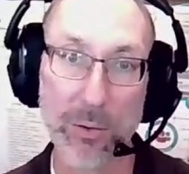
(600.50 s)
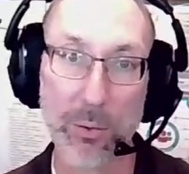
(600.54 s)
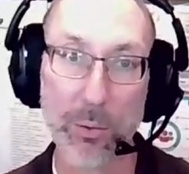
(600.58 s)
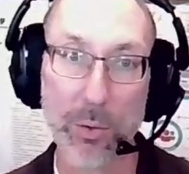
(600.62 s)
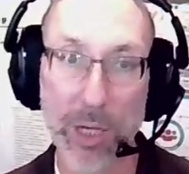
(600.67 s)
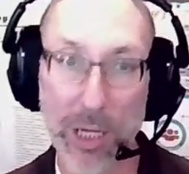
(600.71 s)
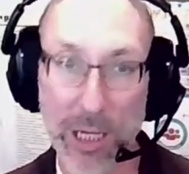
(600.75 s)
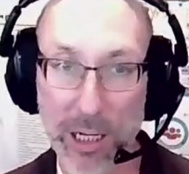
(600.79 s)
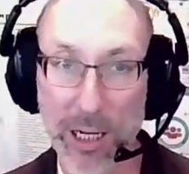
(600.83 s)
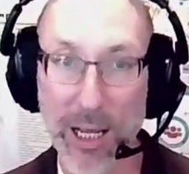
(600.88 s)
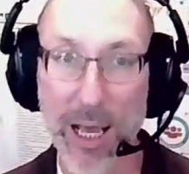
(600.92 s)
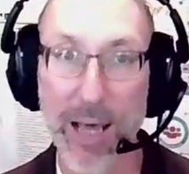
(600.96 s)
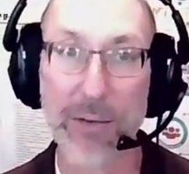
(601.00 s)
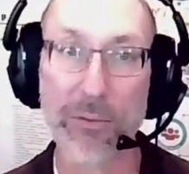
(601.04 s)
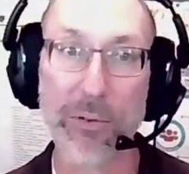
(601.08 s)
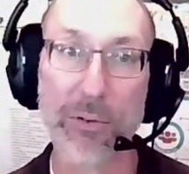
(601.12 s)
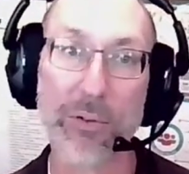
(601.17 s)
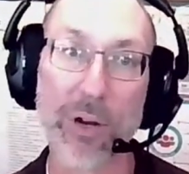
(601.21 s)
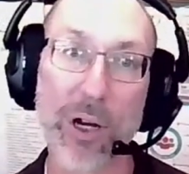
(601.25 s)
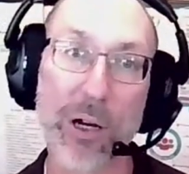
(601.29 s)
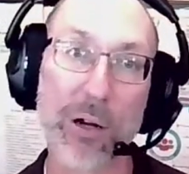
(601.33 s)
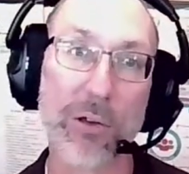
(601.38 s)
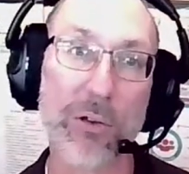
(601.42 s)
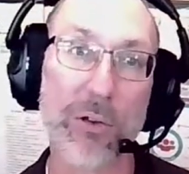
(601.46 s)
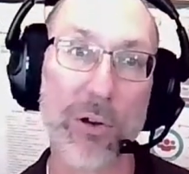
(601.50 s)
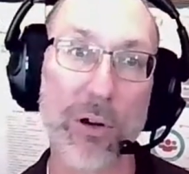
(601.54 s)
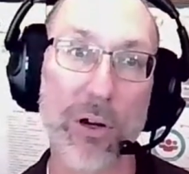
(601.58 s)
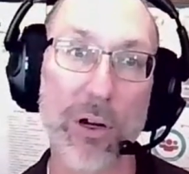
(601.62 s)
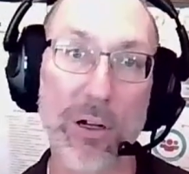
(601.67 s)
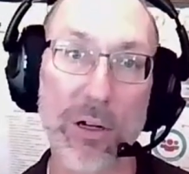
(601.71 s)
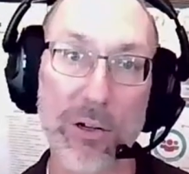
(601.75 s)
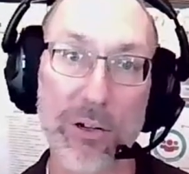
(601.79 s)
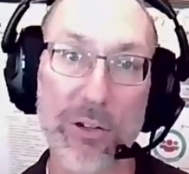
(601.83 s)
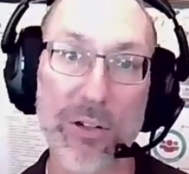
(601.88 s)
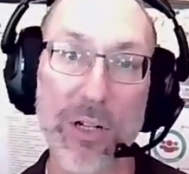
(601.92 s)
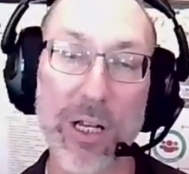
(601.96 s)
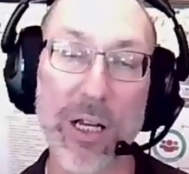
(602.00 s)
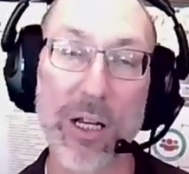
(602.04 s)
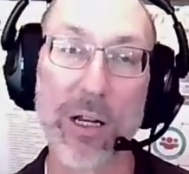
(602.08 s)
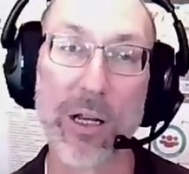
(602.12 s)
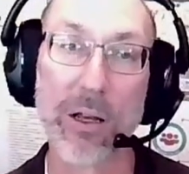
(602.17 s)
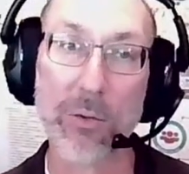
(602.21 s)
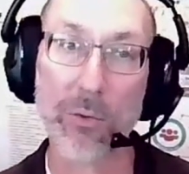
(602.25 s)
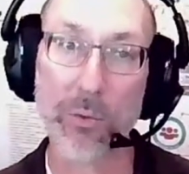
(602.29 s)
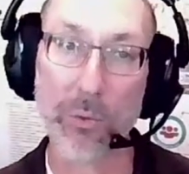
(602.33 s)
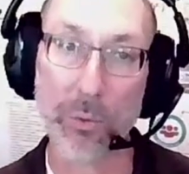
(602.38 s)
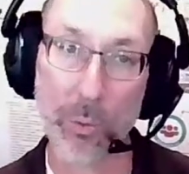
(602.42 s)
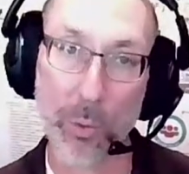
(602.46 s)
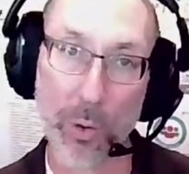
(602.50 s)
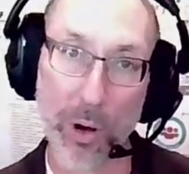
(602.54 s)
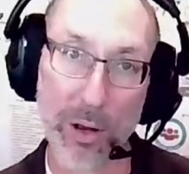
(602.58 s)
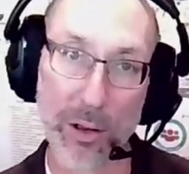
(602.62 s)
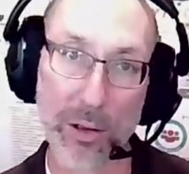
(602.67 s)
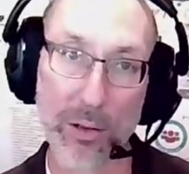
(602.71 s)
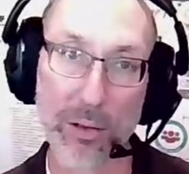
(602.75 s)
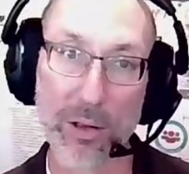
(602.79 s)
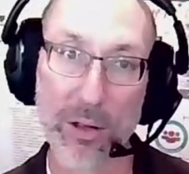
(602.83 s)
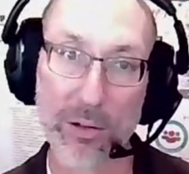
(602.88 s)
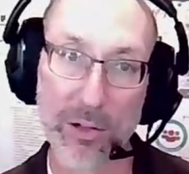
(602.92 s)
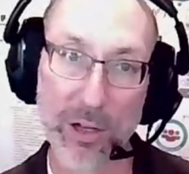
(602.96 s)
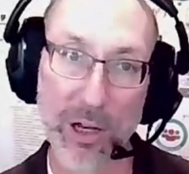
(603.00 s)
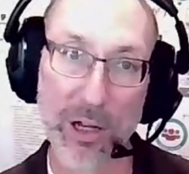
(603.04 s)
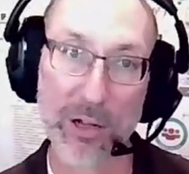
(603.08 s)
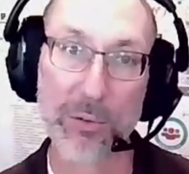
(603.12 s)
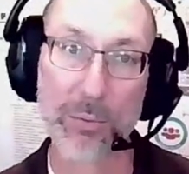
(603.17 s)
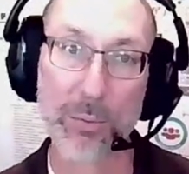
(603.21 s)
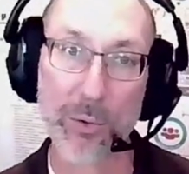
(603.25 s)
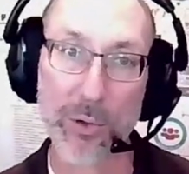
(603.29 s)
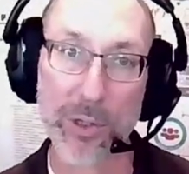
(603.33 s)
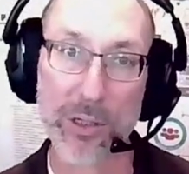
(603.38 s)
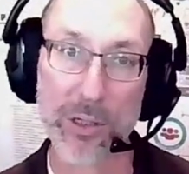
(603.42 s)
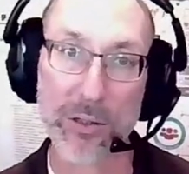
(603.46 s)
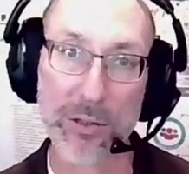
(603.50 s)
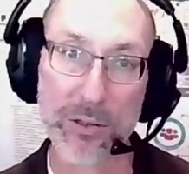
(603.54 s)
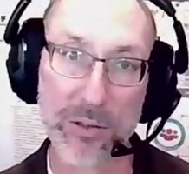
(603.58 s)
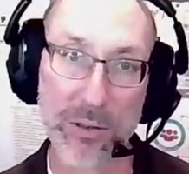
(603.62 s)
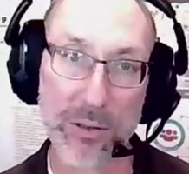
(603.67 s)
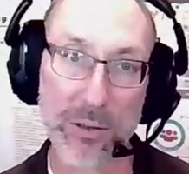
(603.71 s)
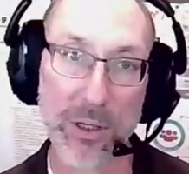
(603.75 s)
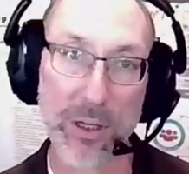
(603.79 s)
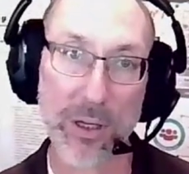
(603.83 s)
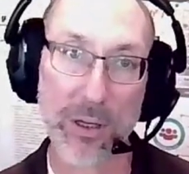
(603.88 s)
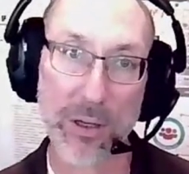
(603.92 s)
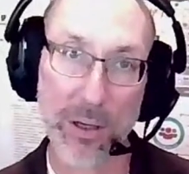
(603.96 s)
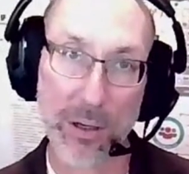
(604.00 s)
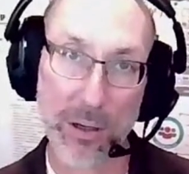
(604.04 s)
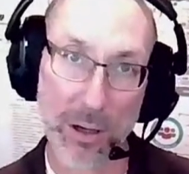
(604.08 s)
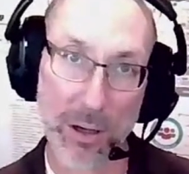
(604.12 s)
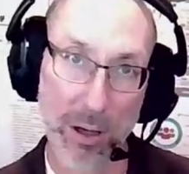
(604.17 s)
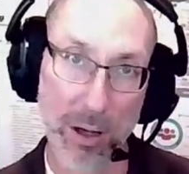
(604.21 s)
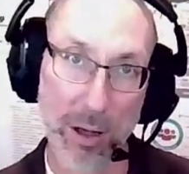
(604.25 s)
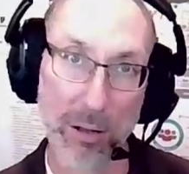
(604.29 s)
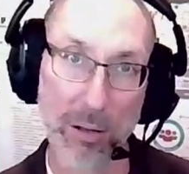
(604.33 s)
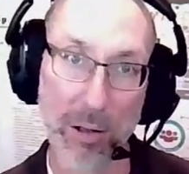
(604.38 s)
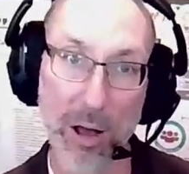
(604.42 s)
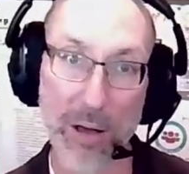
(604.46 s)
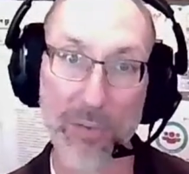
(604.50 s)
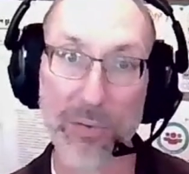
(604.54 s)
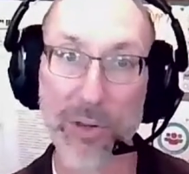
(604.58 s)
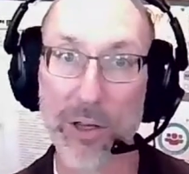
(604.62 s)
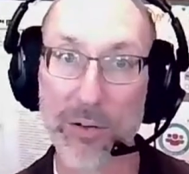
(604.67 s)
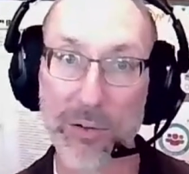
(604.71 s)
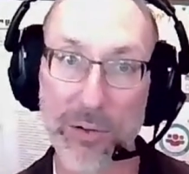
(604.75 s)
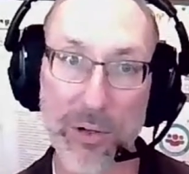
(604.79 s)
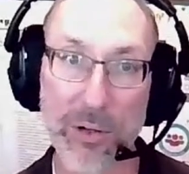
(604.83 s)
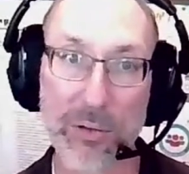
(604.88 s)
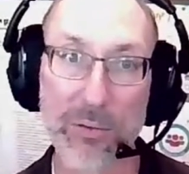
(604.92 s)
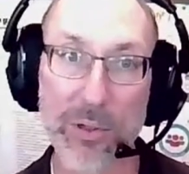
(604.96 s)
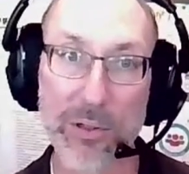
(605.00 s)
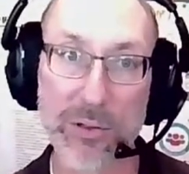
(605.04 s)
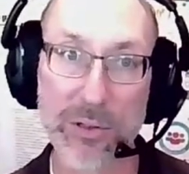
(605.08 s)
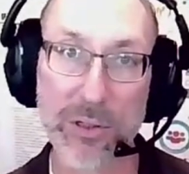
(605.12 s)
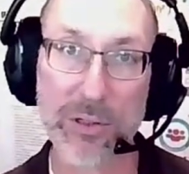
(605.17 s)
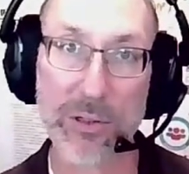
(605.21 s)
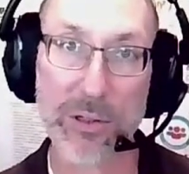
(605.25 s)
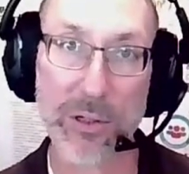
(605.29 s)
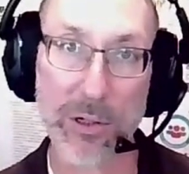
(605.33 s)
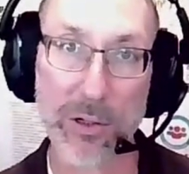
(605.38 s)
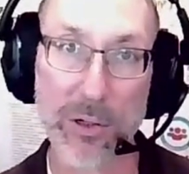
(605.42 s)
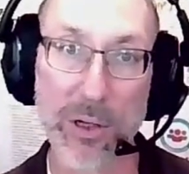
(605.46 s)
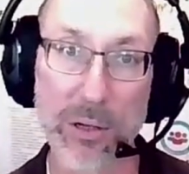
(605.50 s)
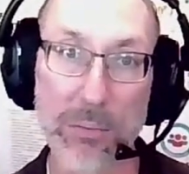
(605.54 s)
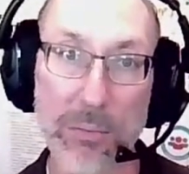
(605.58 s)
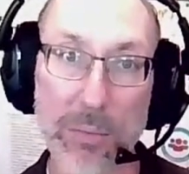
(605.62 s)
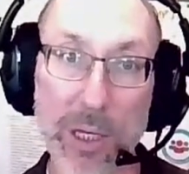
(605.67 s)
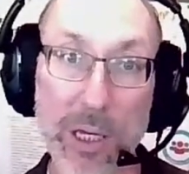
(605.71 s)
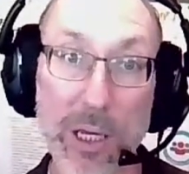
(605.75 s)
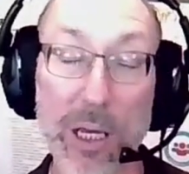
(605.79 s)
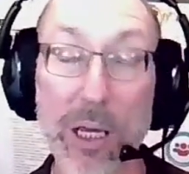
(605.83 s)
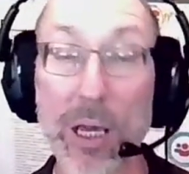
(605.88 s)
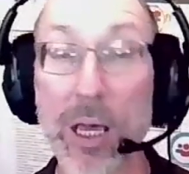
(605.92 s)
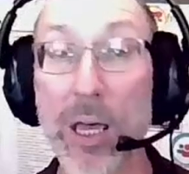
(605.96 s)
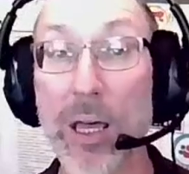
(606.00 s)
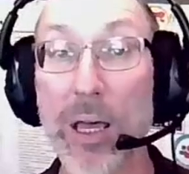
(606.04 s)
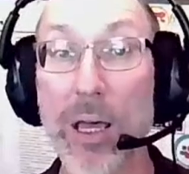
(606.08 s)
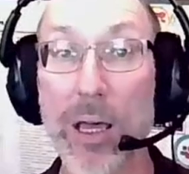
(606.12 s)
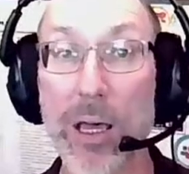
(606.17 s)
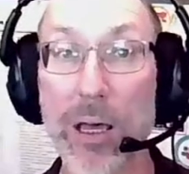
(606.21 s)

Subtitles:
We need to have a very clear understanding of what the touch points along these services are going to be,